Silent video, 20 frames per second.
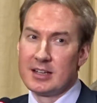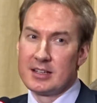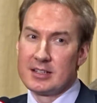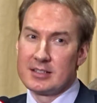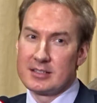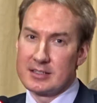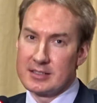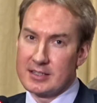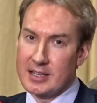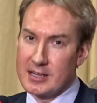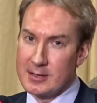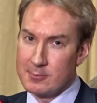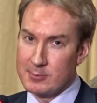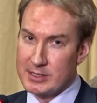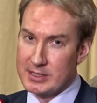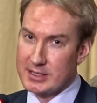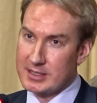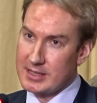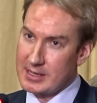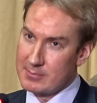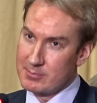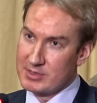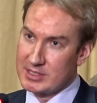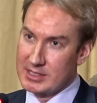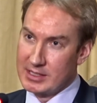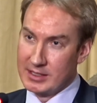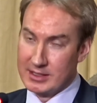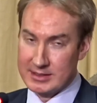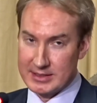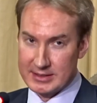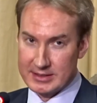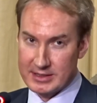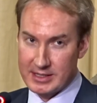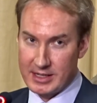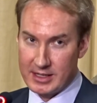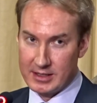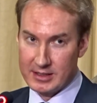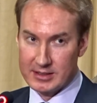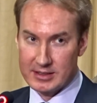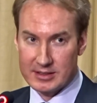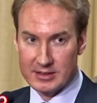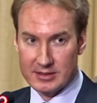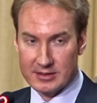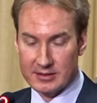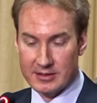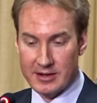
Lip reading: It's the same with stem cells and cells.